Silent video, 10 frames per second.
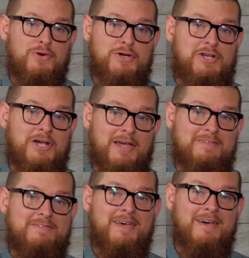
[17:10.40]

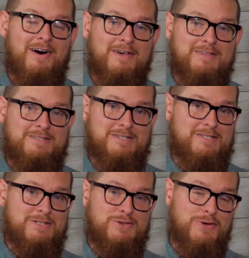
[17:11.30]
appreciates us
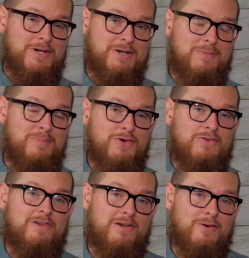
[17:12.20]
just enjoying good
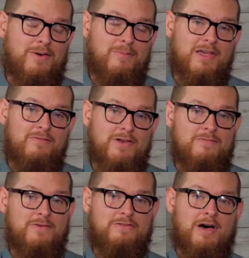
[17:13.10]
music, um, even
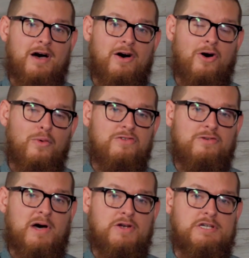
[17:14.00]
if it's not always
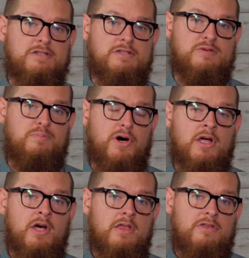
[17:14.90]
about Jesus.
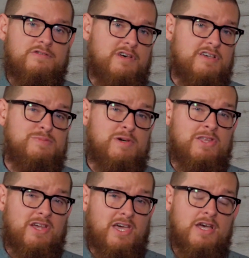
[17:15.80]
But this does mean
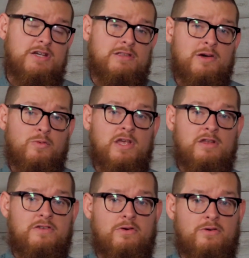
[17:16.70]
that occasionally we
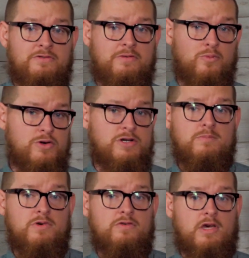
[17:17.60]
need to turn on some
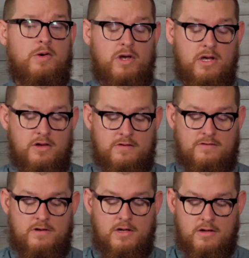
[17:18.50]
worship music and we need to
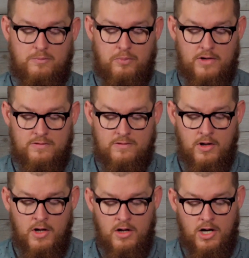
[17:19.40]
sing His praises.
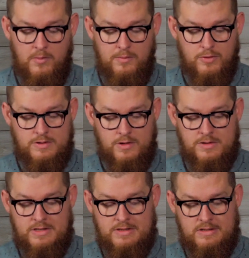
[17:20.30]
Um, Hebrews
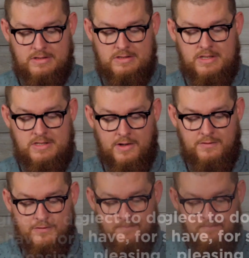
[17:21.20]
13 16
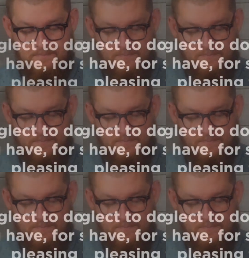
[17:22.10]
tells us